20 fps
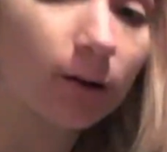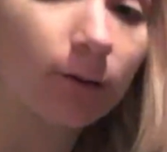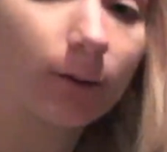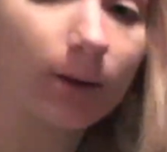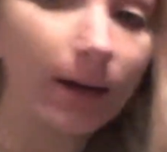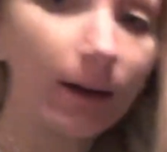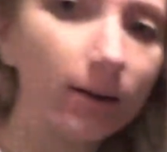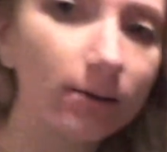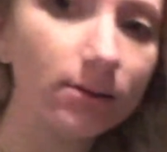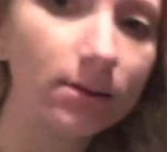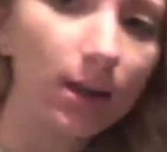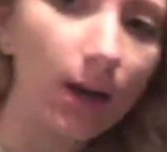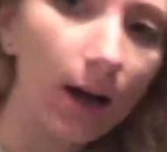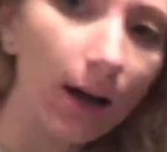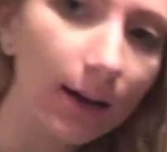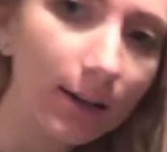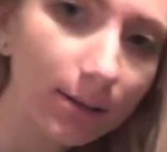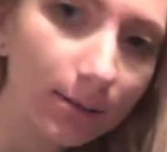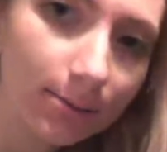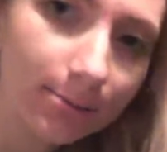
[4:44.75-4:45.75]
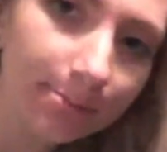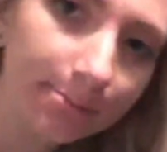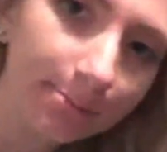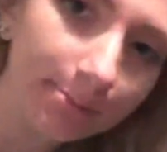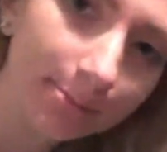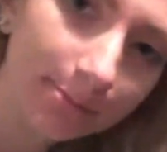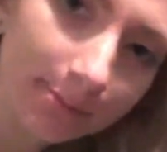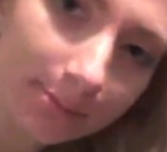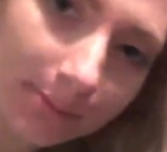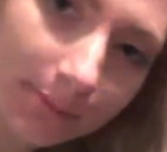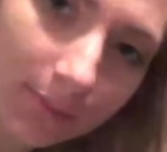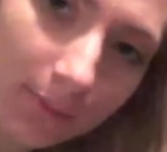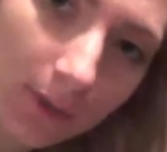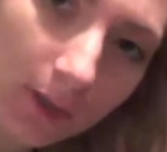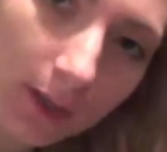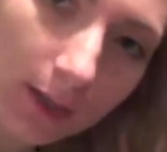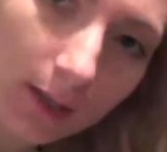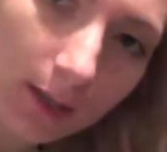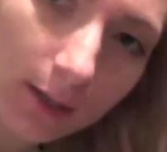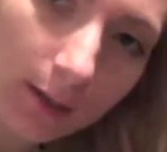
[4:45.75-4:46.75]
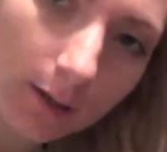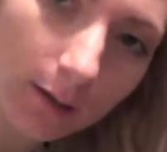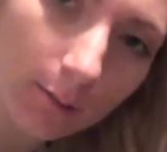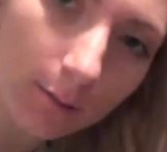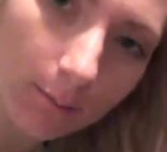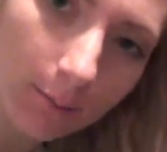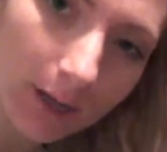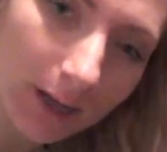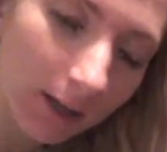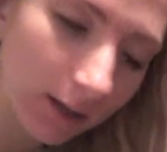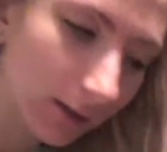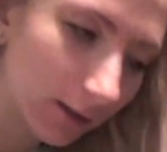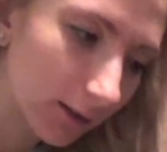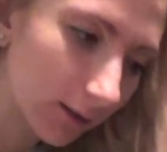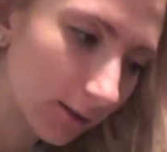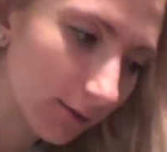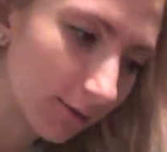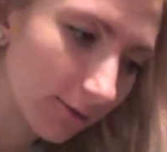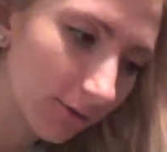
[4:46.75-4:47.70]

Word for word: went outside. Bella